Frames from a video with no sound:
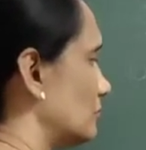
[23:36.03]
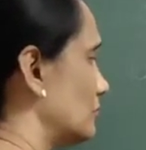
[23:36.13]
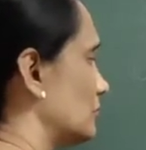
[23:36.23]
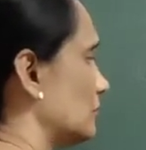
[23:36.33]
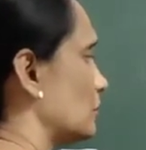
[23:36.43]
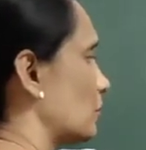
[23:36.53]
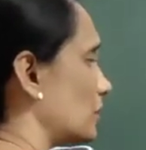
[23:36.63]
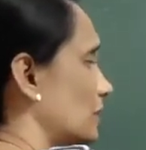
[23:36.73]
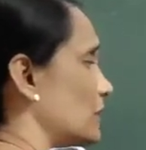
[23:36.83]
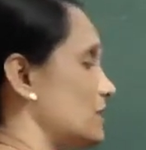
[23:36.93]
23
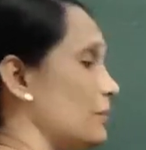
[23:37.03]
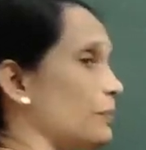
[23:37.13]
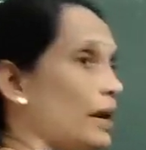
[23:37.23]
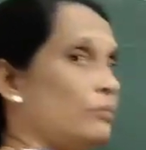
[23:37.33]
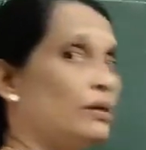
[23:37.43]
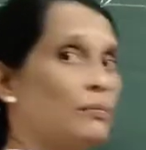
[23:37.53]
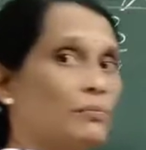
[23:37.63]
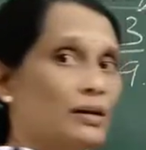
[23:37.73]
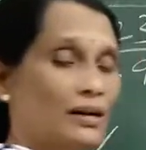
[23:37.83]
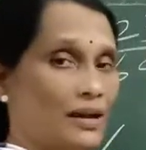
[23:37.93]
is a prime number,
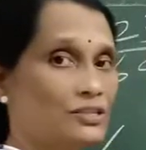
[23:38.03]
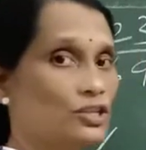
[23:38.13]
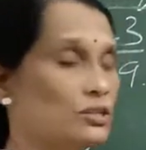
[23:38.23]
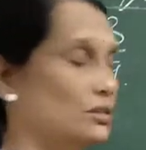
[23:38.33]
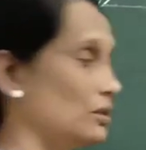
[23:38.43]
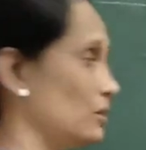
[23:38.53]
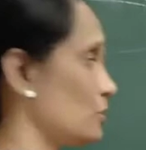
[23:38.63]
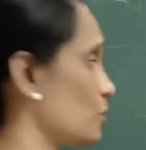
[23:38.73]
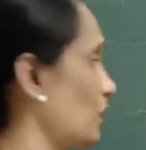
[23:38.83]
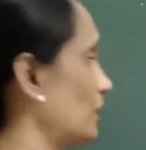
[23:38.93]
right? So
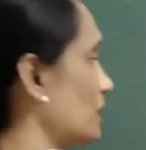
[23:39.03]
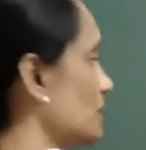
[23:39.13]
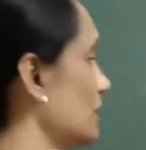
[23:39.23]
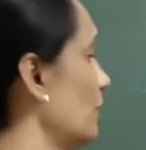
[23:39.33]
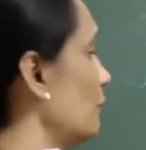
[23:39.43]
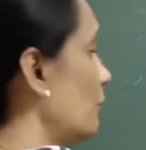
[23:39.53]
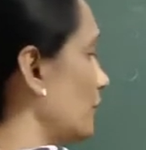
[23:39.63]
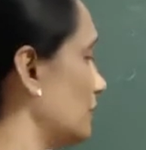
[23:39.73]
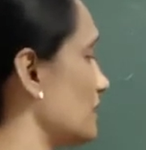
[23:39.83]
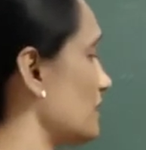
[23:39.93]
let us see whether
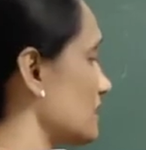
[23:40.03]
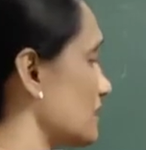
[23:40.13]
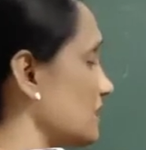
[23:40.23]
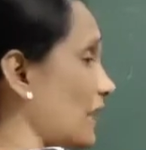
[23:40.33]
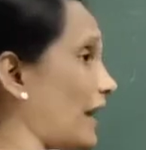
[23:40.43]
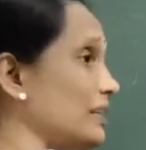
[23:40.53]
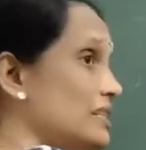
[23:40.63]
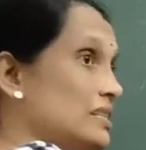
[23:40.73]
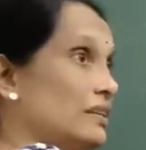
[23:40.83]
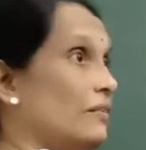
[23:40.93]
69 is
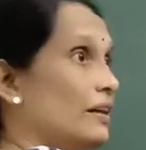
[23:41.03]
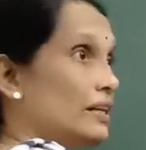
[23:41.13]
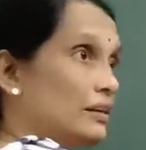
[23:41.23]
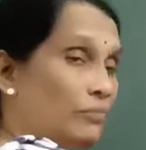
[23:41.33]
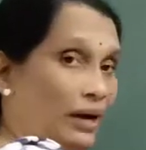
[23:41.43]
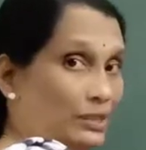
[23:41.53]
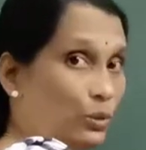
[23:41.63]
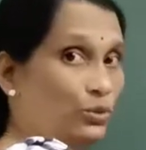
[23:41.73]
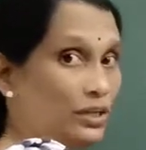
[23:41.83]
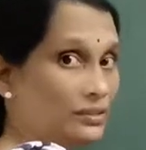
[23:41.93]
divided by 23.
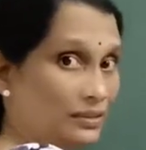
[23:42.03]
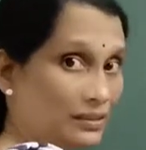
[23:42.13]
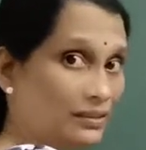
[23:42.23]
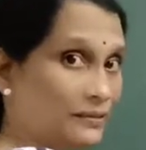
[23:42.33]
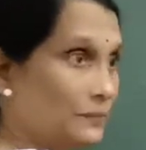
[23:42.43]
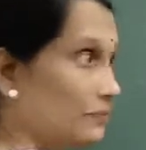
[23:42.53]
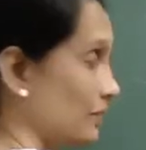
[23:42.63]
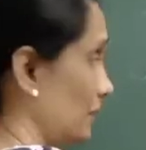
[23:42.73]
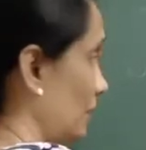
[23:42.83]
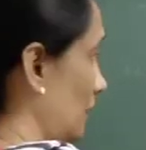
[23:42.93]

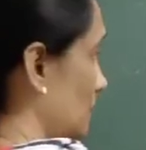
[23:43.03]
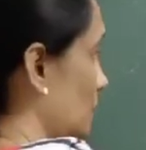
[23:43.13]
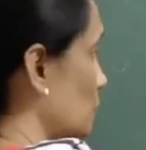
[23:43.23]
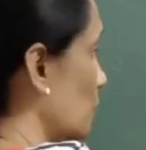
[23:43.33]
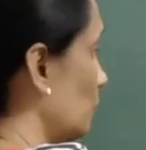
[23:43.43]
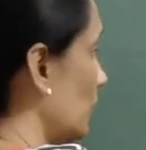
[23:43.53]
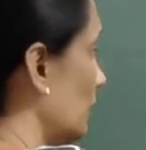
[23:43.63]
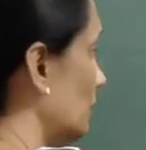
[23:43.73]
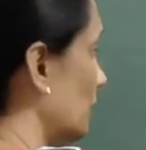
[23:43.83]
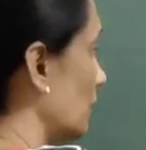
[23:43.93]
Yes,
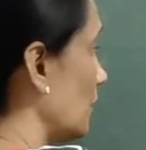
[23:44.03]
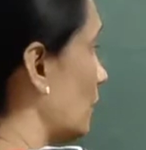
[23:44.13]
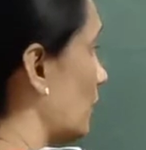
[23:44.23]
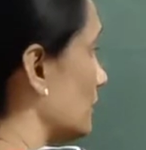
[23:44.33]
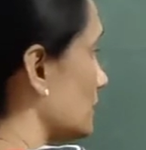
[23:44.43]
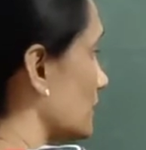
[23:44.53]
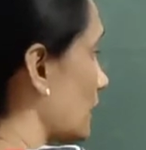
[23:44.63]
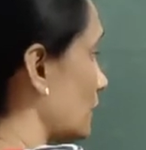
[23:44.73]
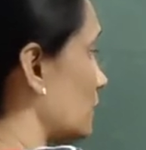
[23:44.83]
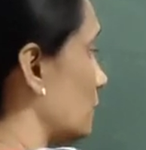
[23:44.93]
23 ones are
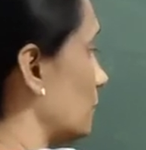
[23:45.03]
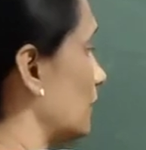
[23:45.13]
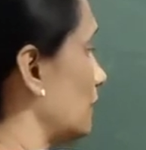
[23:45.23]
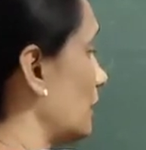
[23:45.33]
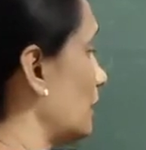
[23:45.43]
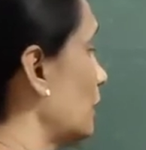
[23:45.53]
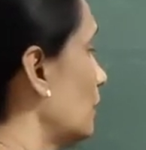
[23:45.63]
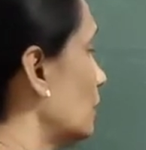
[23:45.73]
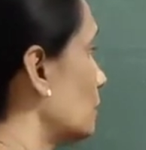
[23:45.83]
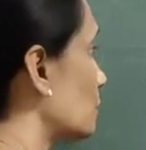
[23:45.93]
23,
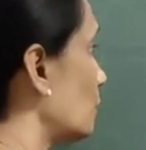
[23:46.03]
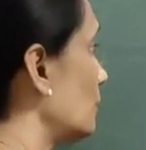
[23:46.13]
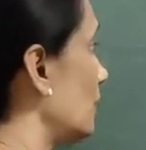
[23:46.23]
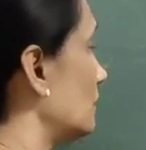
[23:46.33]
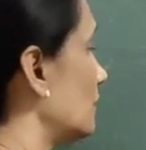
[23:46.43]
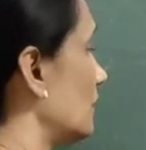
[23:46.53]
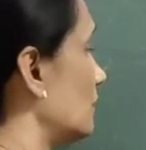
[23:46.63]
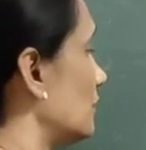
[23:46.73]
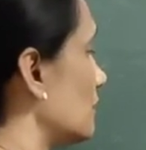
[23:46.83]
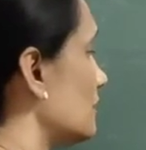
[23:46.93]
23 threes
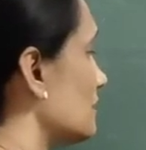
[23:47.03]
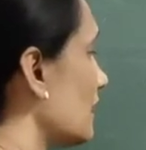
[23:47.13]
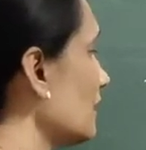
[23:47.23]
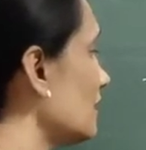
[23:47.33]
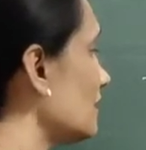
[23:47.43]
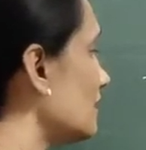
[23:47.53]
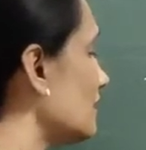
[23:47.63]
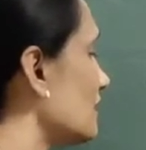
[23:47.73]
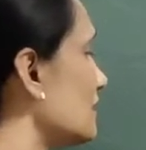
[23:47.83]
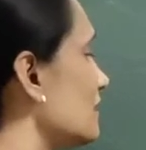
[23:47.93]
are
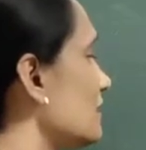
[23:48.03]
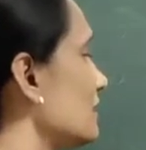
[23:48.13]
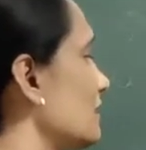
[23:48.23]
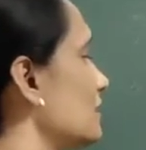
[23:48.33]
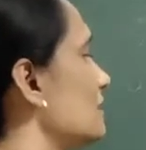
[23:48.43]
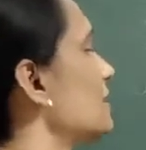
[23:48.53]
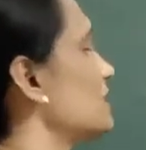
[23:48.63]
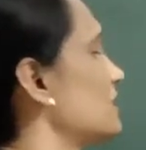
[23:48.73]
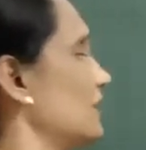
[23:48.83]
69.